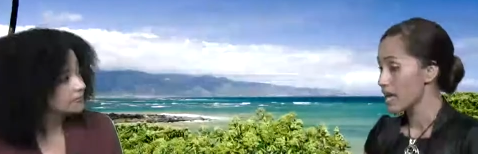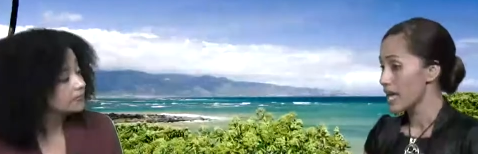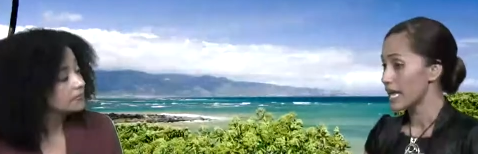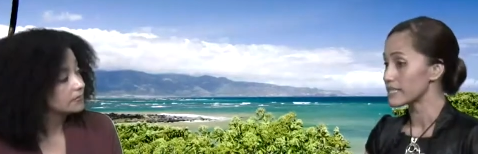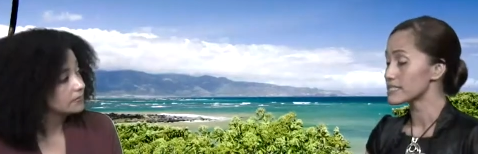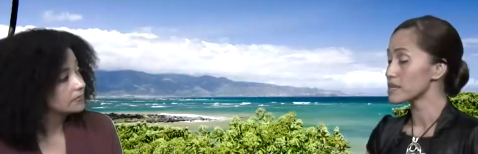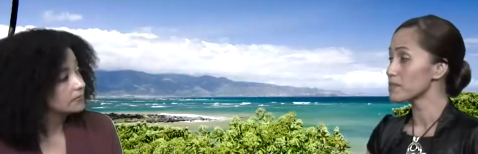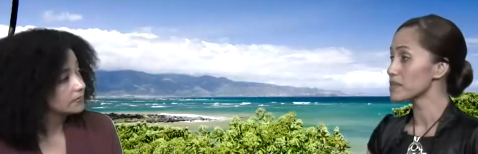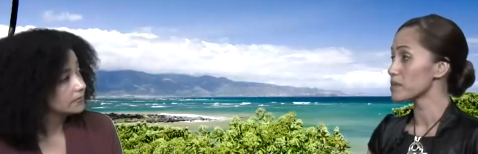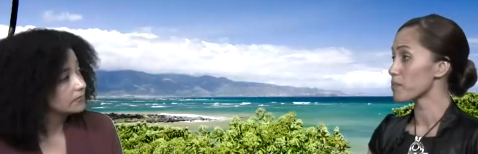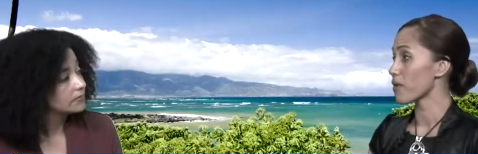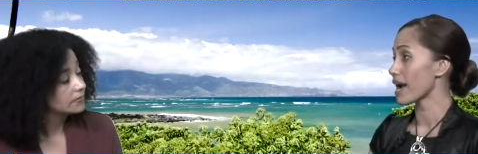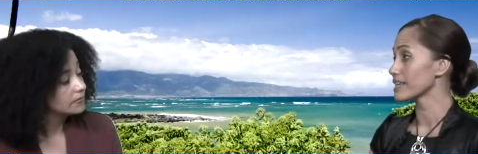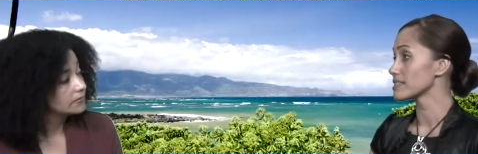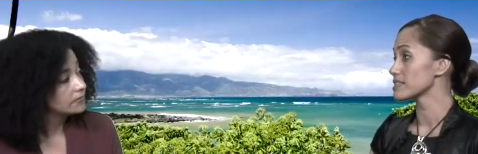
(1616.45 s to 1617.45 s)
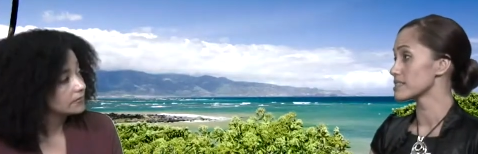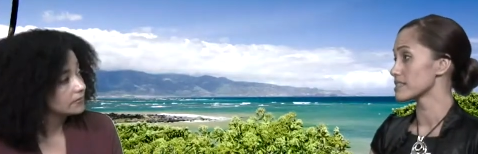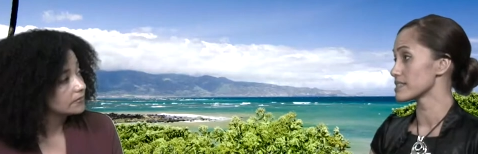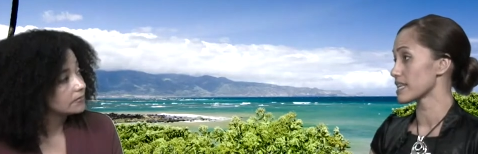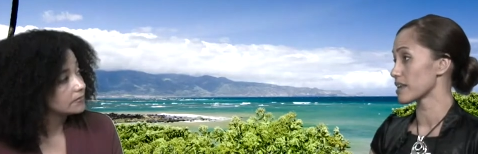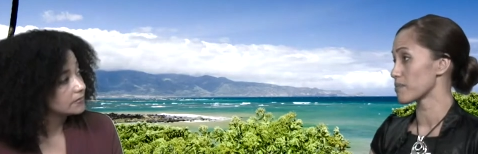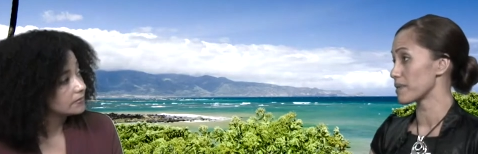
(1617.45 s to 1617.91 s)
Speaker 1: and some of the
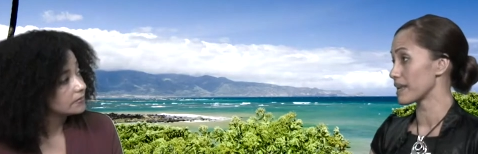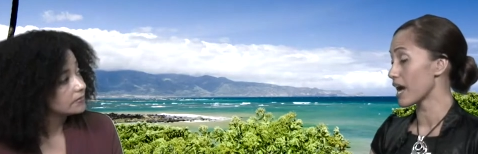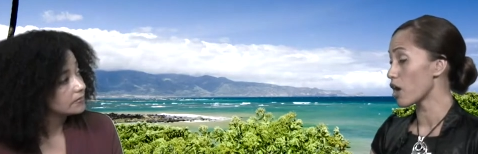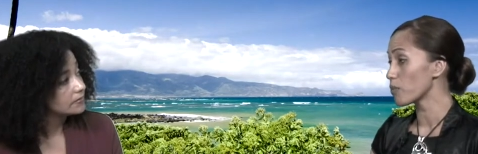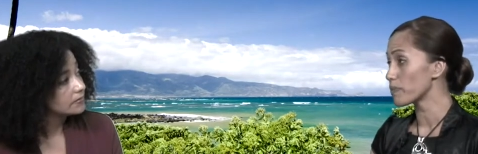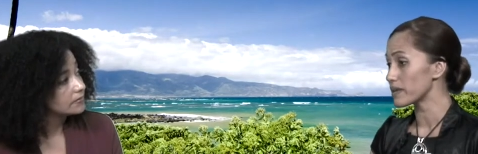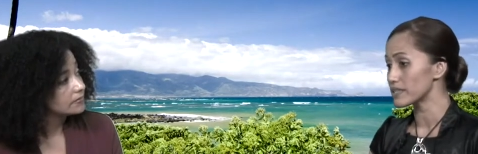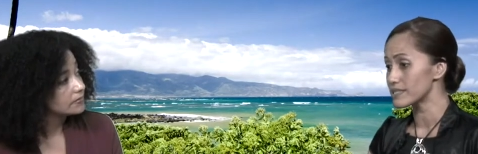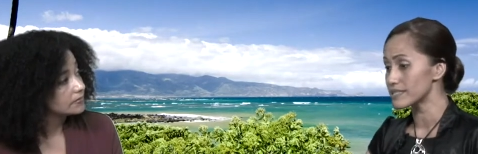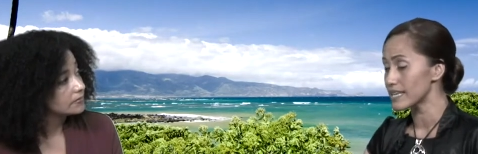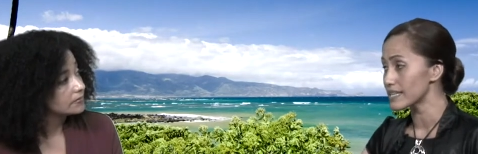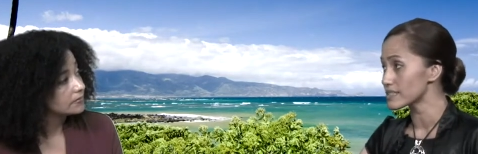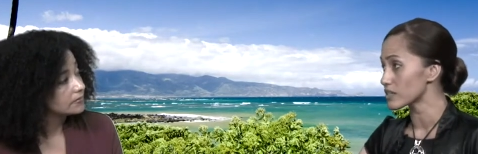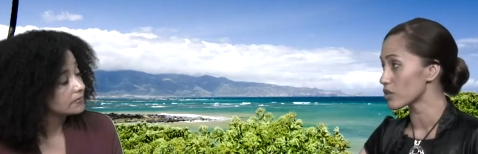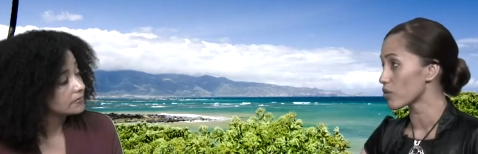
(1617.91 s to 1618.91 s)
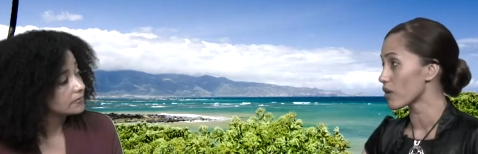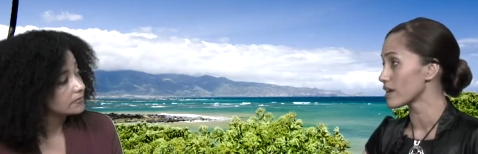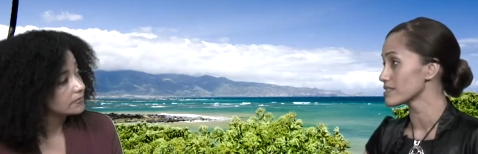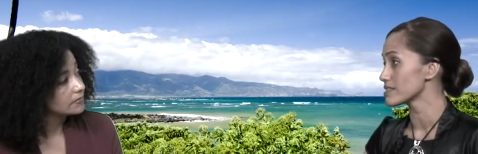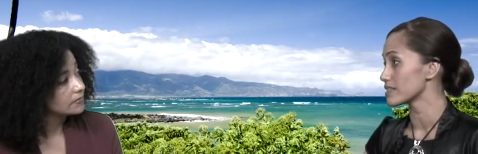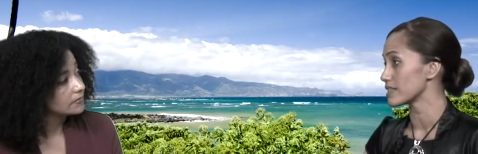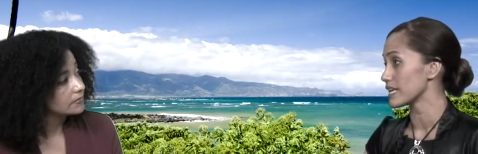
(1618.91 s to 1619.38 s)
practices that have been helping states
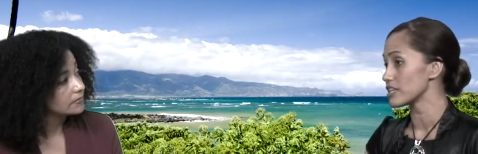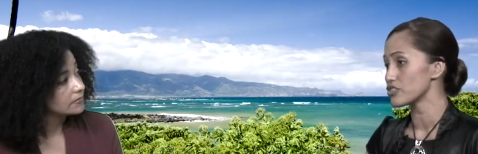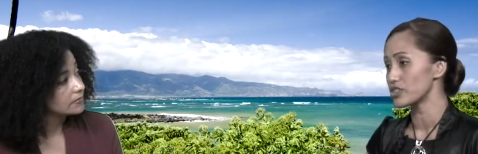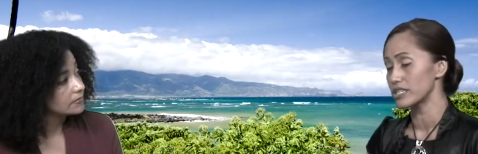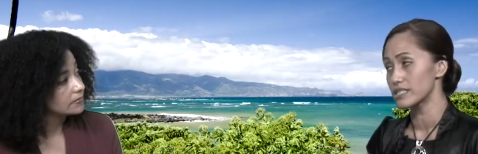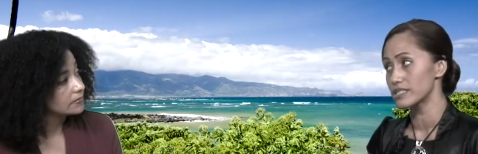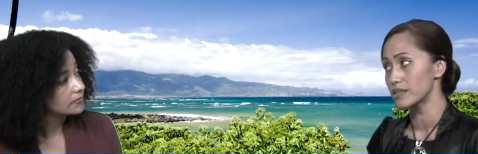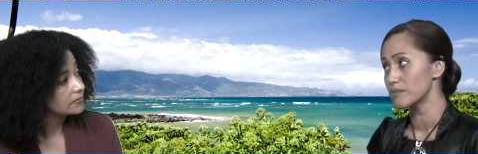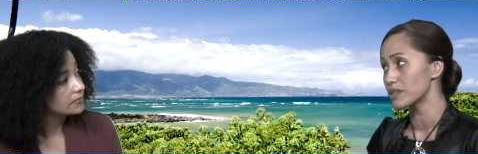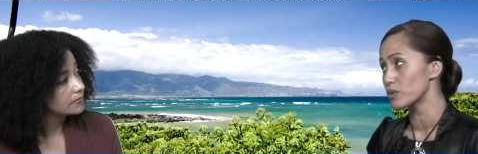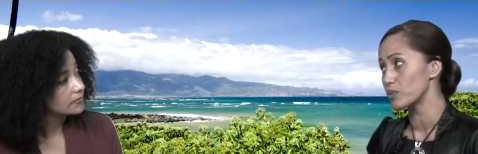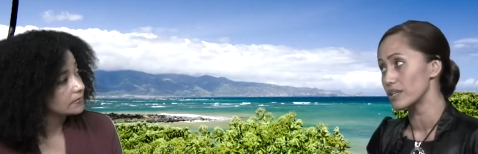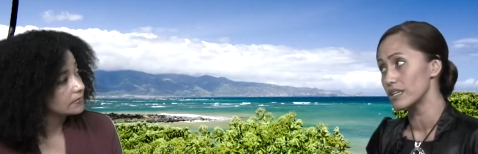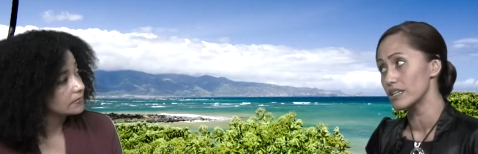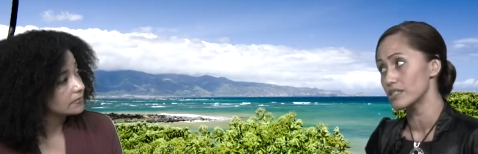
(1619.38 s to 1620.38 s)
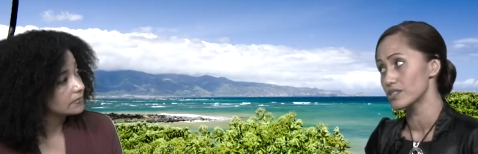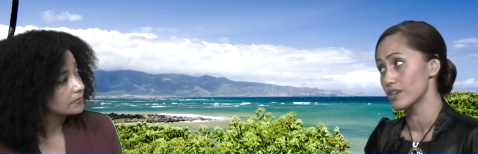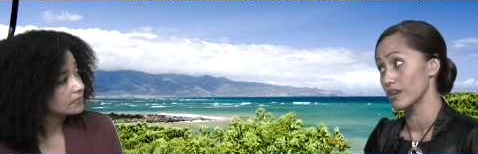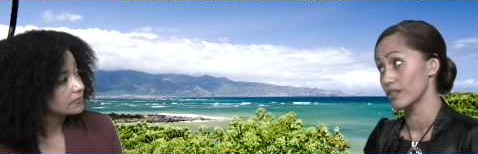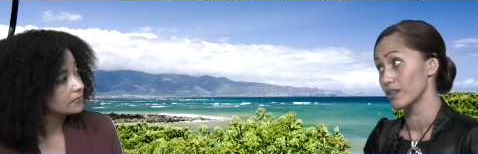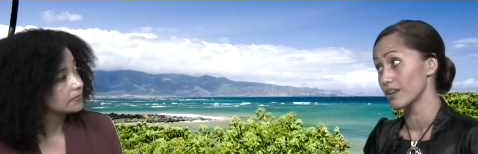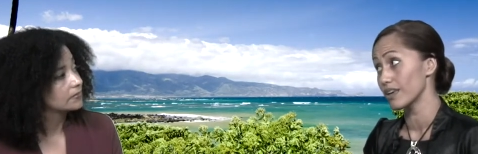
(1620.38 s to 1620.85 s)
across the nation is something we need to
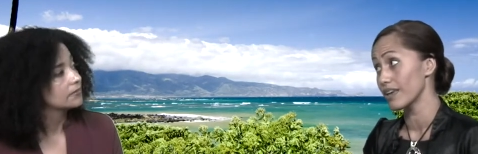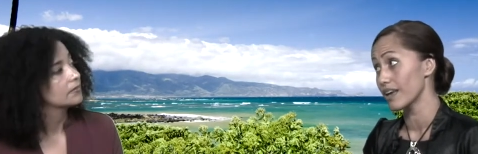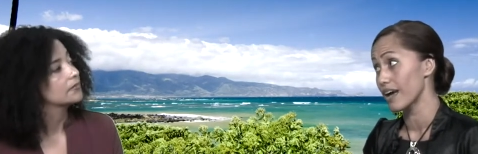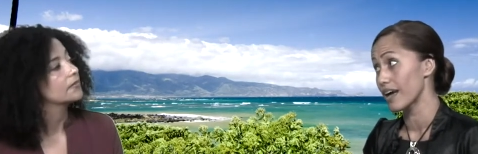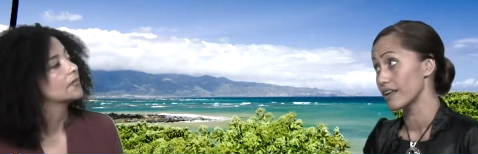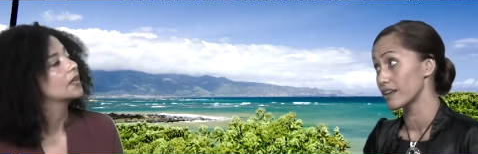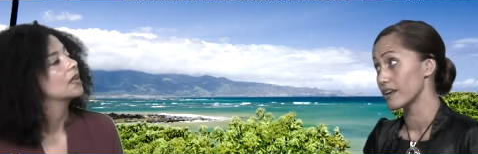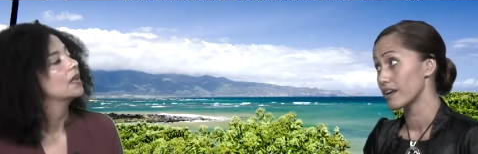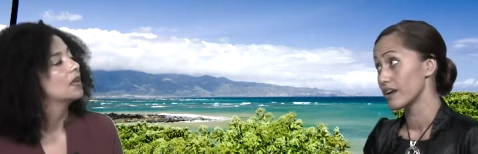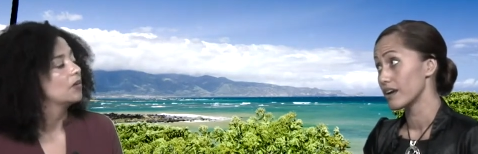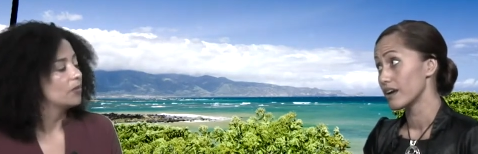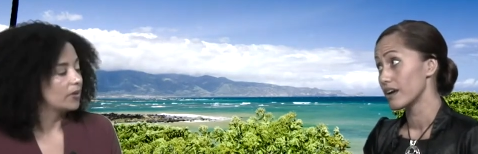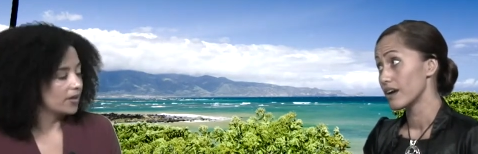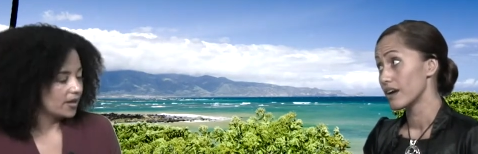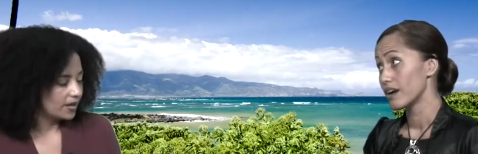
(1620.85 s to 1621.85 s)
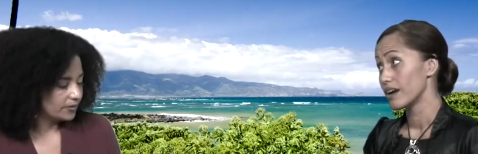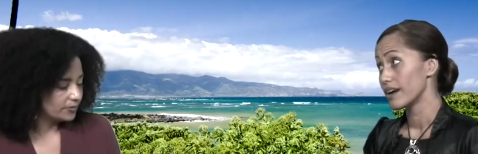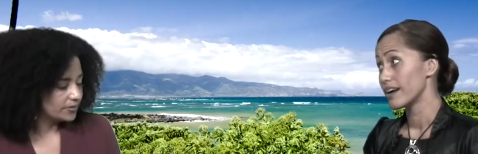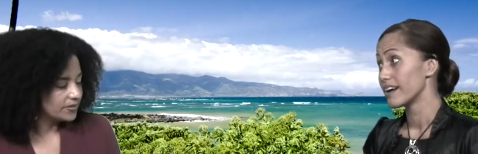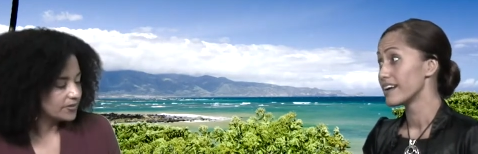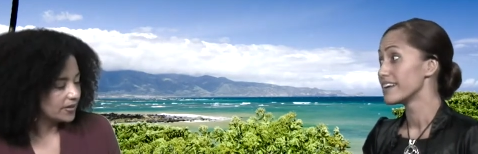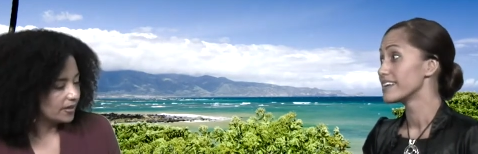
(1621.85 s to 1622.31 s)
start looking at. Well, I
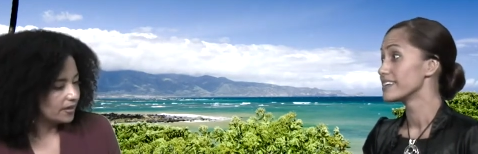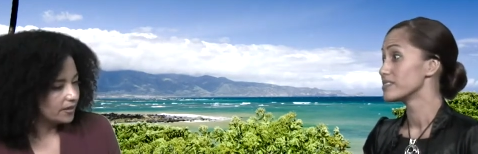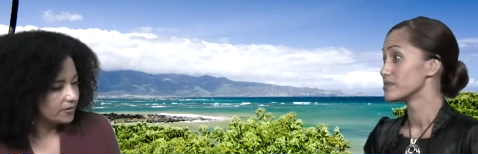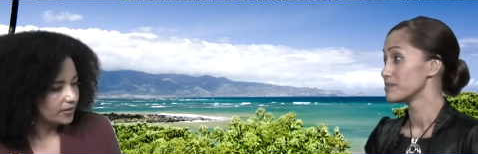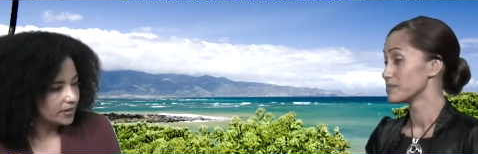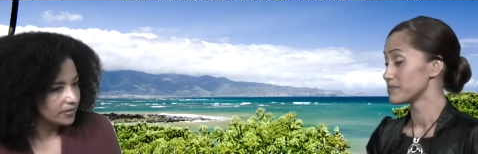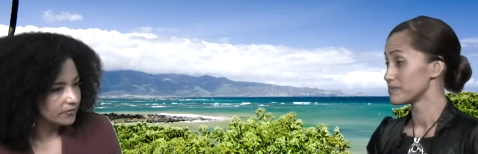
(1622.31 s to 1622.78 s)
would say I think